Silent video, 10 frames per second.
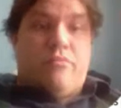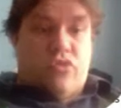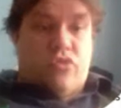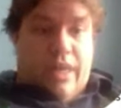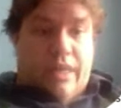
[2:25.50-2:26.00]

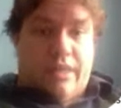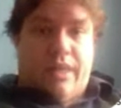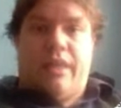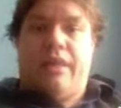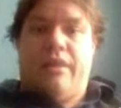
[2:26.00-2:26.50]
Project
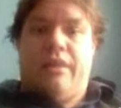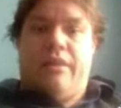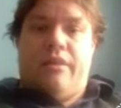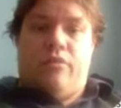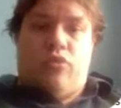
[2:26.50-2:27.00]
again.
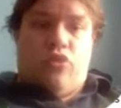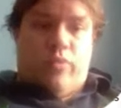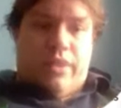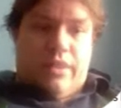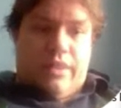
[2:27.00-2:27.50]
You
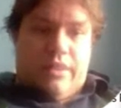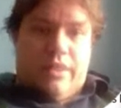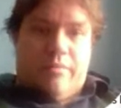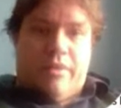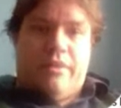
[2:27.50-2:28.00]
win the lead in
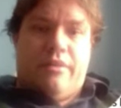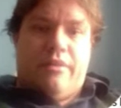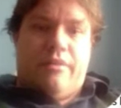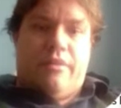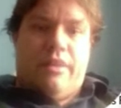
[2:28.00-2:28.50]
dummy.
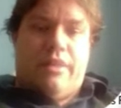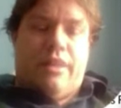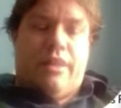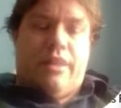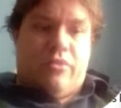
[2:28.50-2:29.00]
Lead
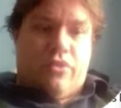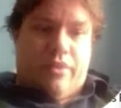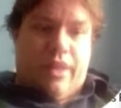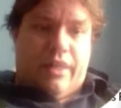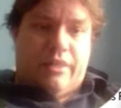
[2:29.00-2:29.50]
the diamond to
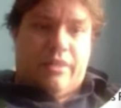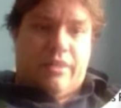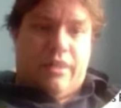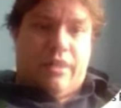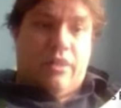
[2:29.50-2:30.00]
your hand
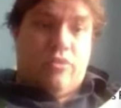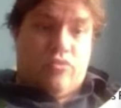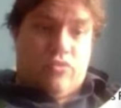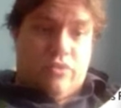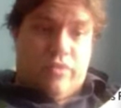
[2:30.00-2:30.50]
and
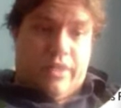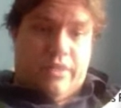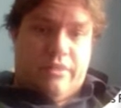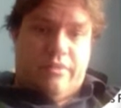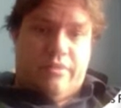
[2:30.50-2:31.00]
lose the trick.
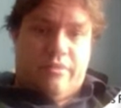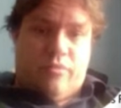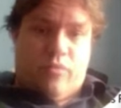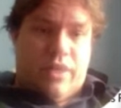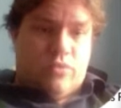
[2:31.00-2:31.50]

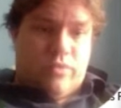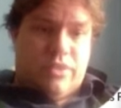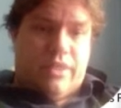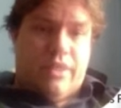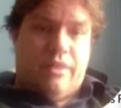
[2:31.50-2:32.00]
West
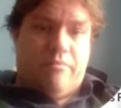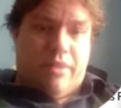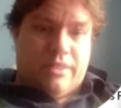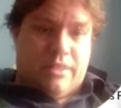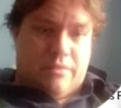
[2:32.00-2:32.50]
wins a king and
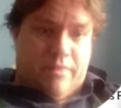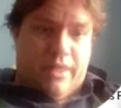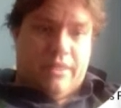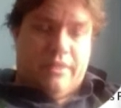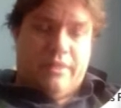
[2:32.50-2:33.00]
plays a
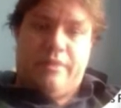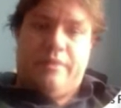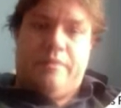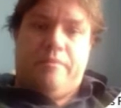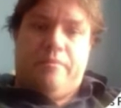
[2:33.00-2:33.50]
spade.
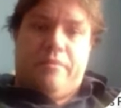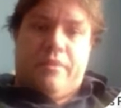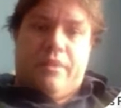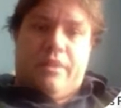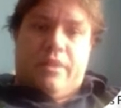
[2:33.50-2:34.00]

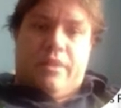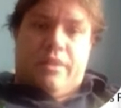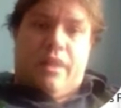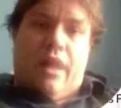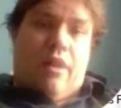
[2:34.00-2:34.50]

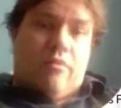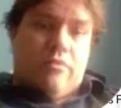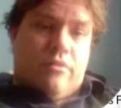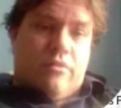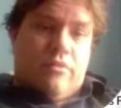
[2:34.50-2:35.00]

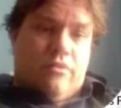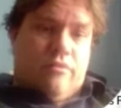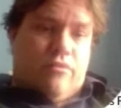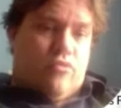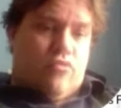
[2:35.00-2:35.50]
Now,
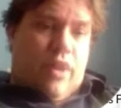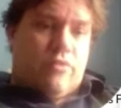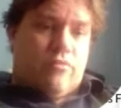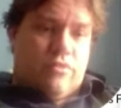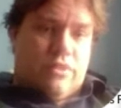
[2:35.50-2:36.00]
if you
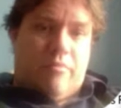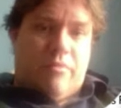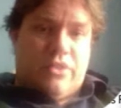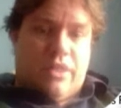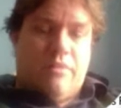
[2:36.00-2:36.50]
try to
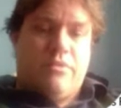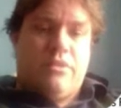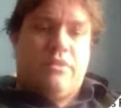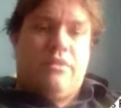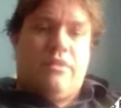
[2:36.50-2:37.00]
establish
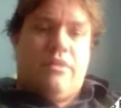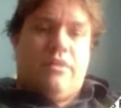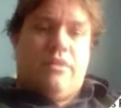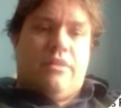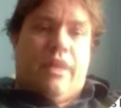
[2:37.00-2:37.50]
clubs,
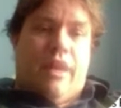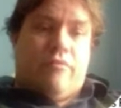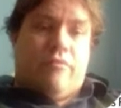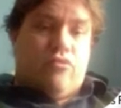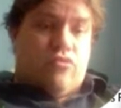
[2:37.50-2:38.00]
they
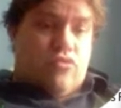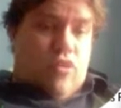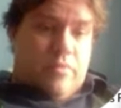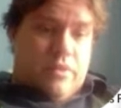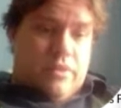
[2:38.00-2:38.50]
have 2
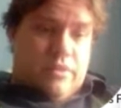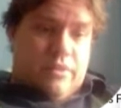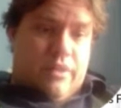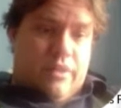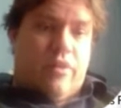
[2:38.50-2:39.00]
stoppers
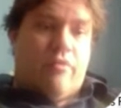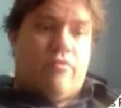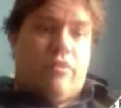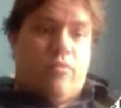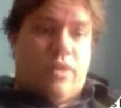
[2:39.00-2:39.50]
and you
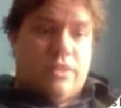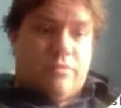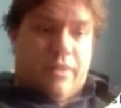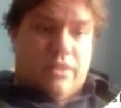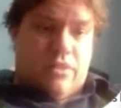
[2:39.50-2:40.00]
have only 1
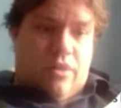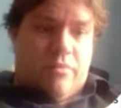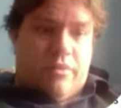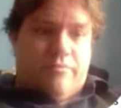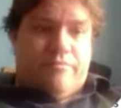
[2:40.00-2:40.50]
spade
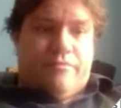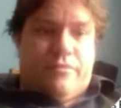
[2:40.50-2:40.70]
stopper